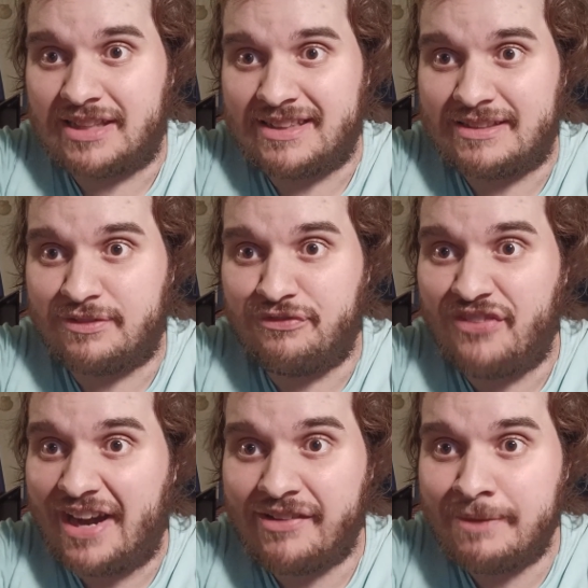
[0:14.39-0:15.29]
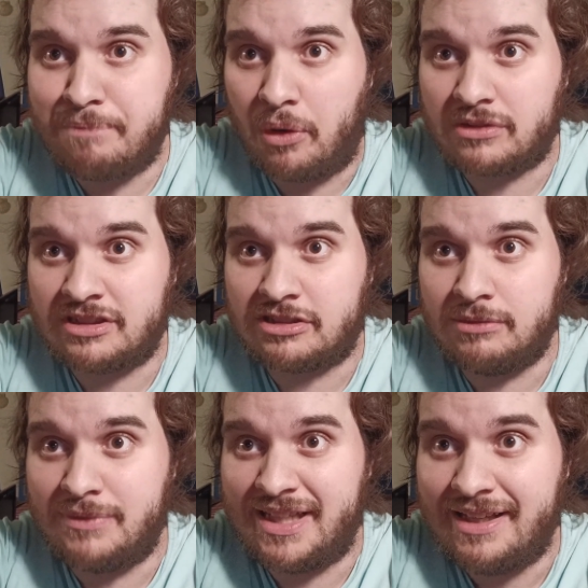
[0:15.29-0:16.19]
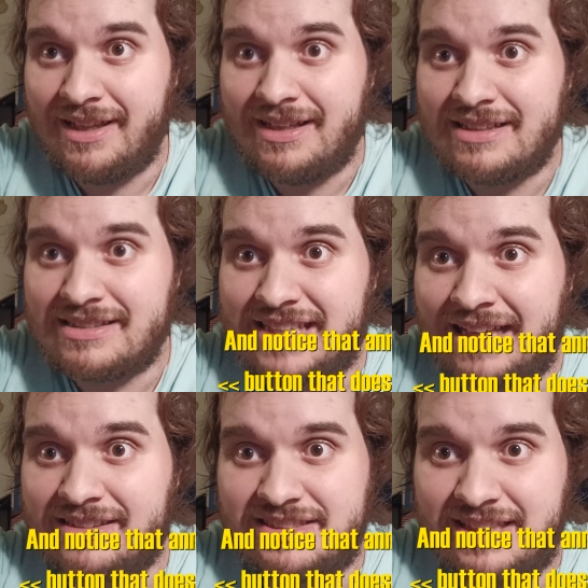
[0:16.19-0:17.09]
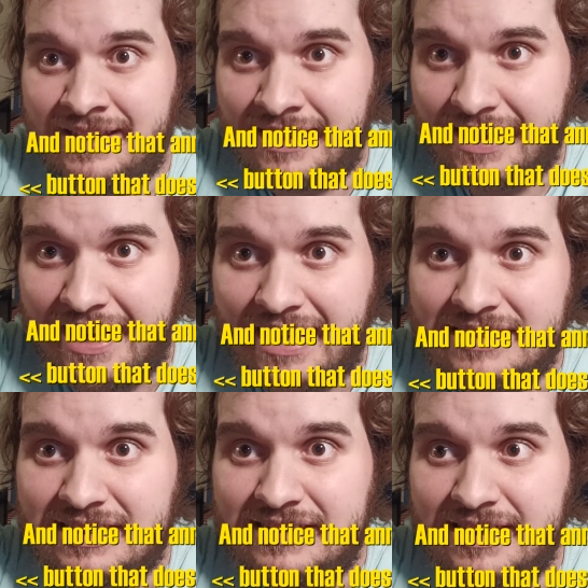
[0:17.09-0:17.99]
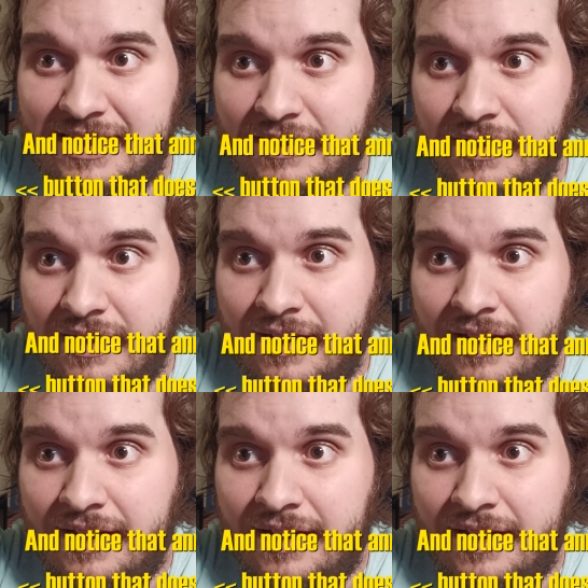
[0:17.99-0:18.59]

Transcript: That is very important to me, Sansendegersedi,